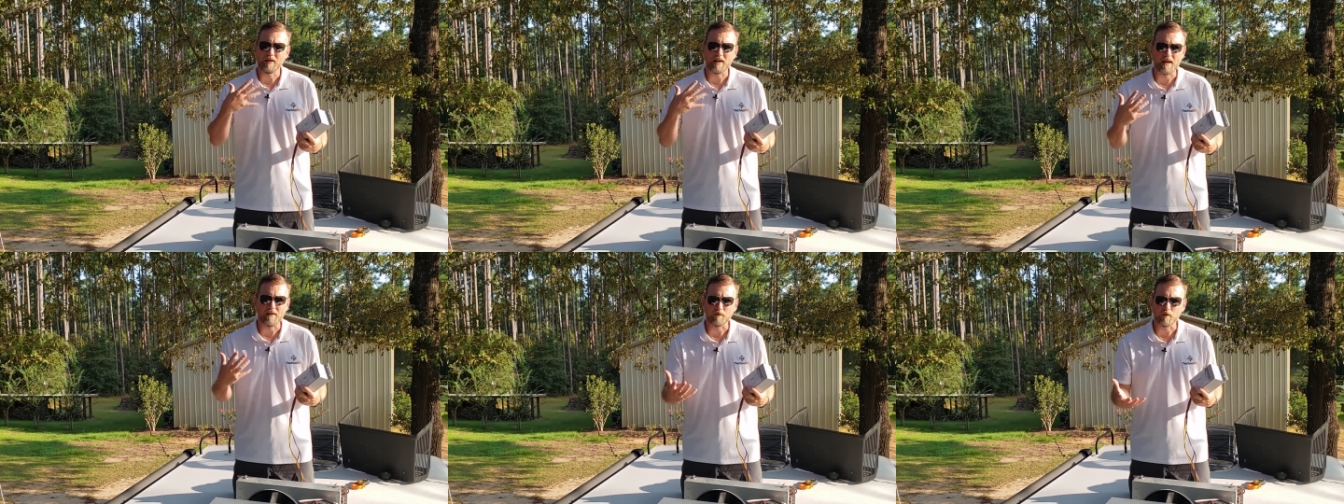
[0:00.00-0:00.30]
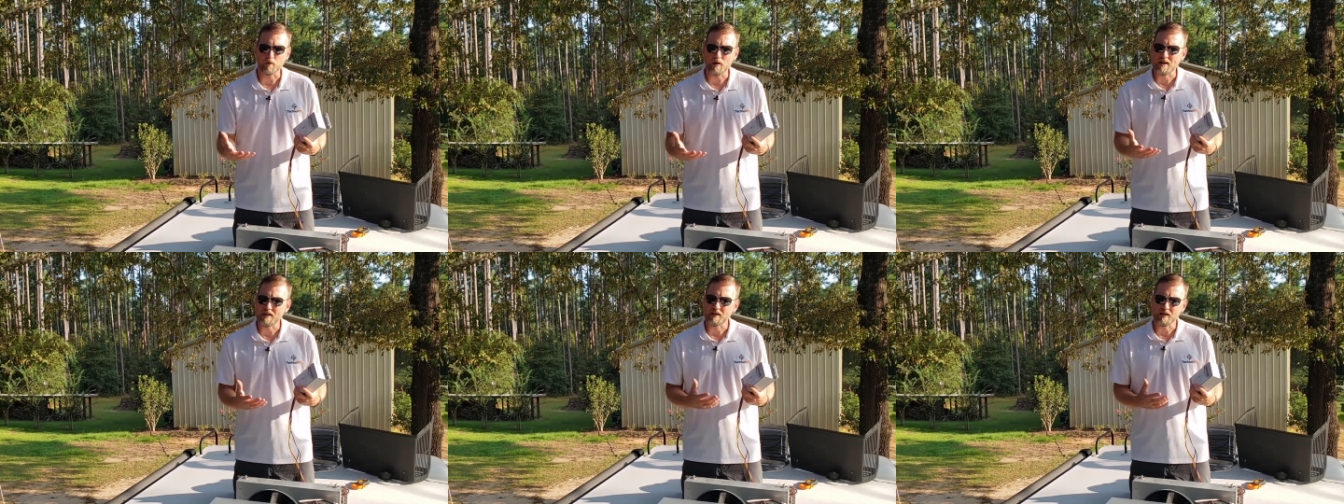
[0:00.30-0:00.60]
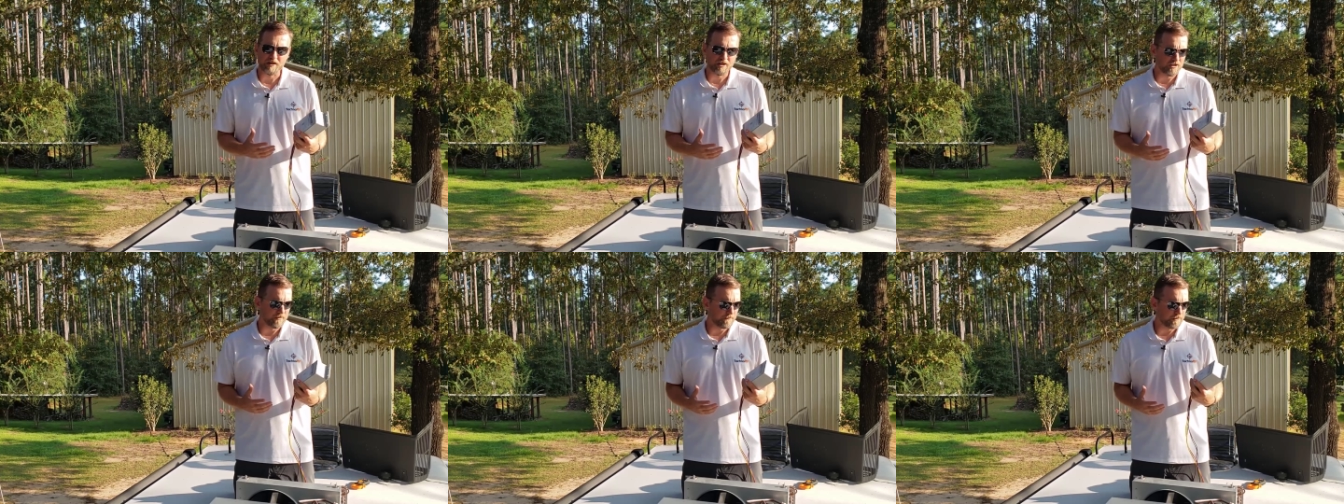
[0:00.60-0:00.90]
They have great
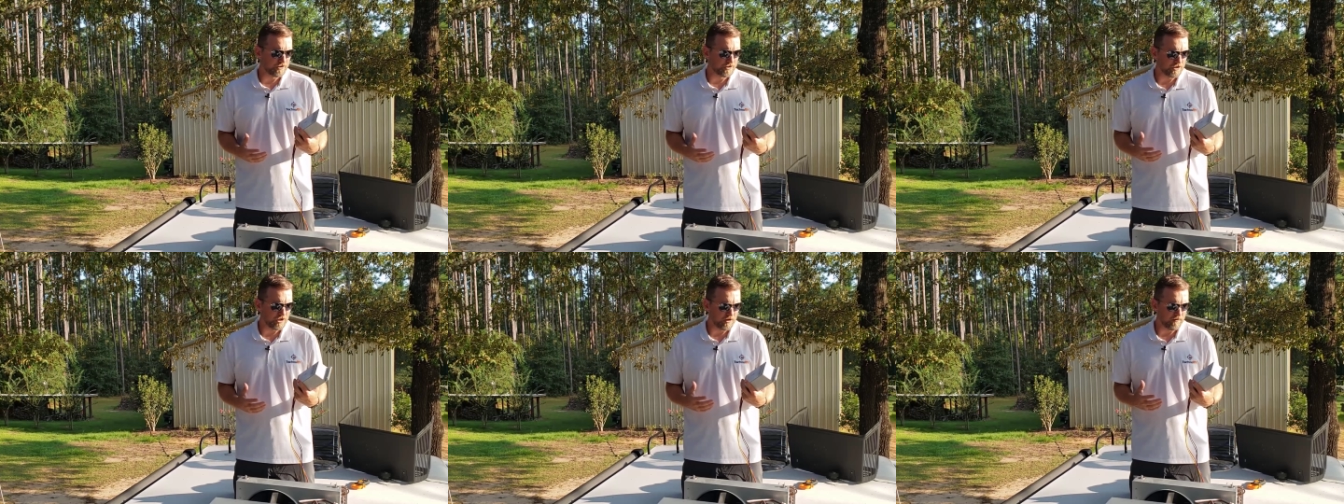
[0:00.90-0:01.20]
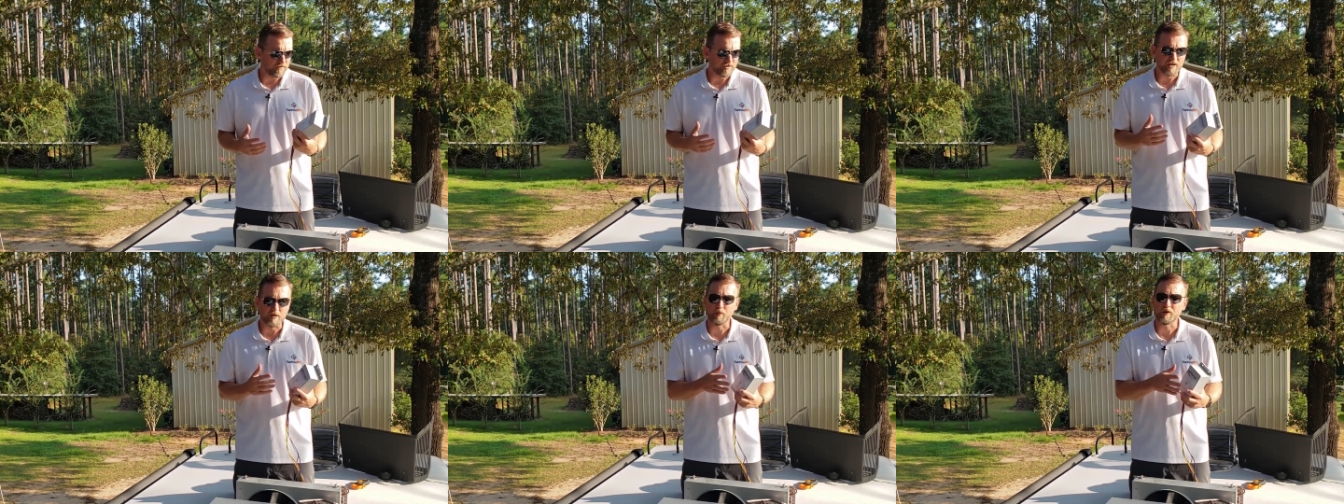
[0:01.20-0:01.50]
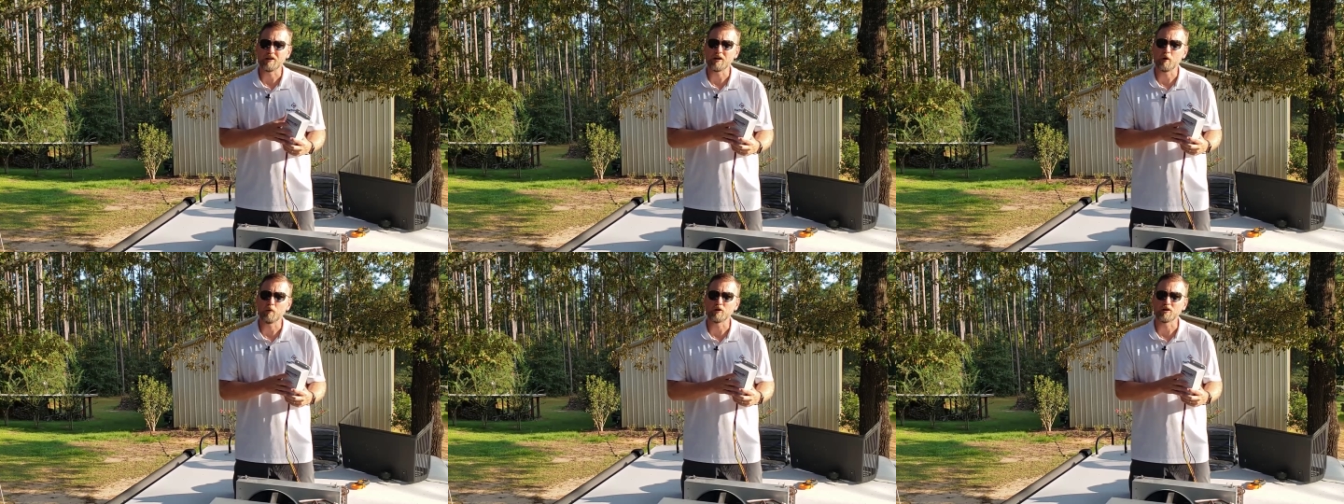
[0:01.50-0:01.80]
customer service and
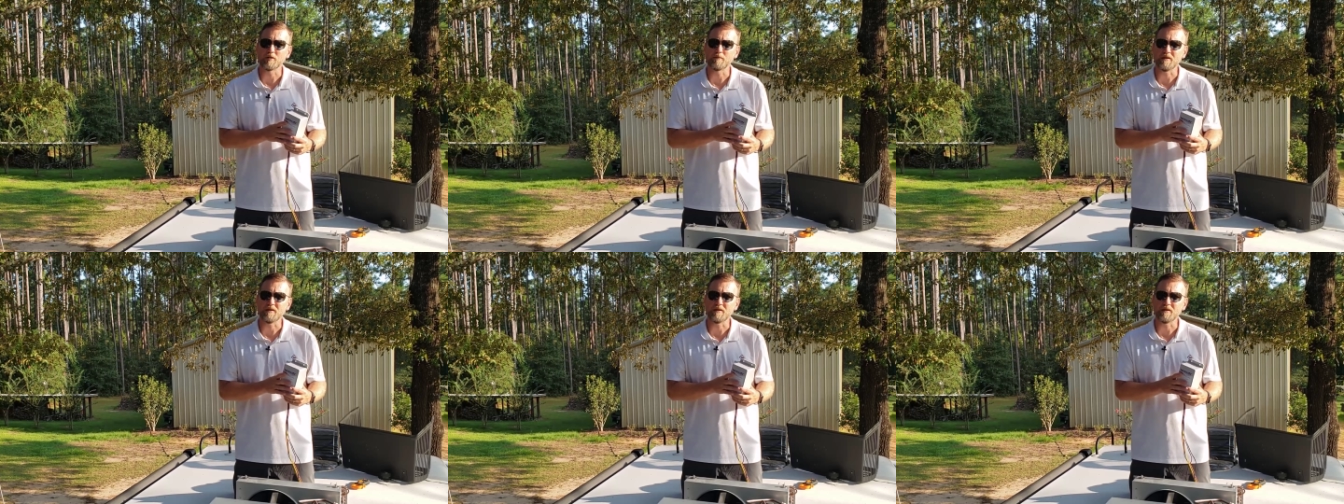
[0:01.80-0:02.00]
we know it to